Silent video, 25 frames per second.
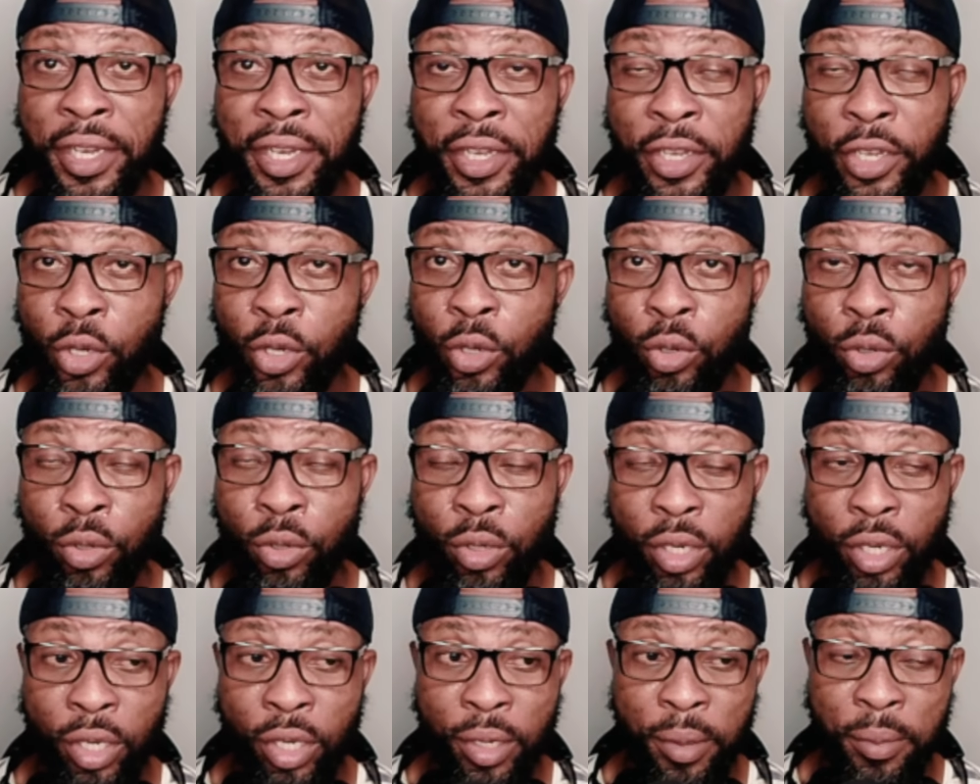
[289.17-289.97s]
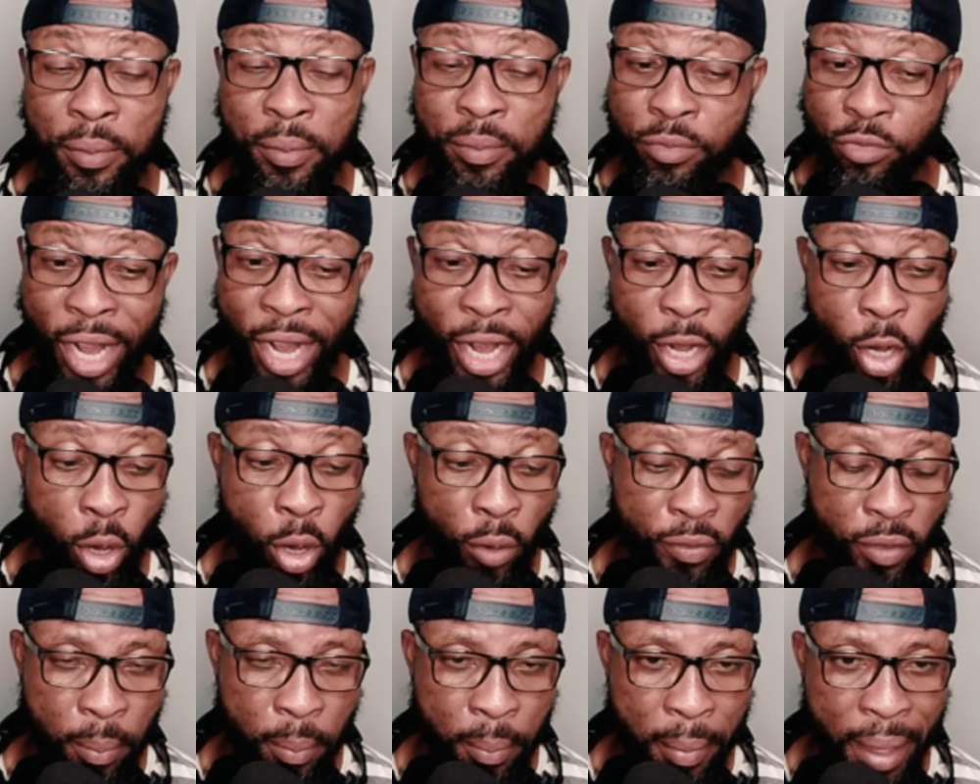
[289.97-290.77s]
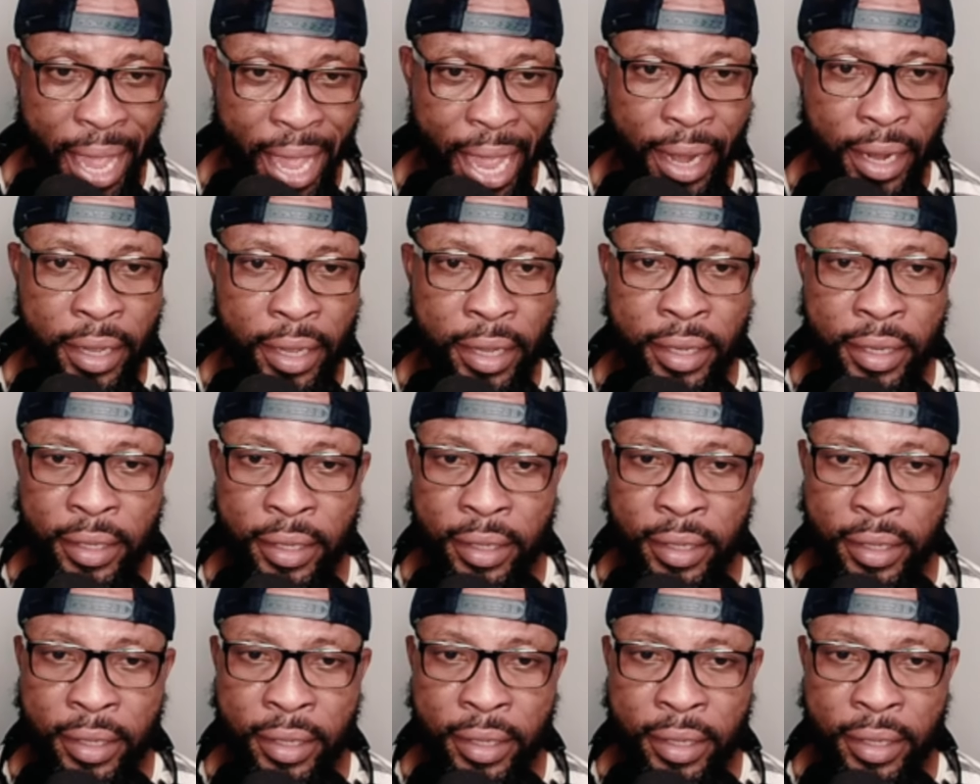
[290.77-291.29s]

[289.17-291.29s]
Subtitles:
you know, right off the bat.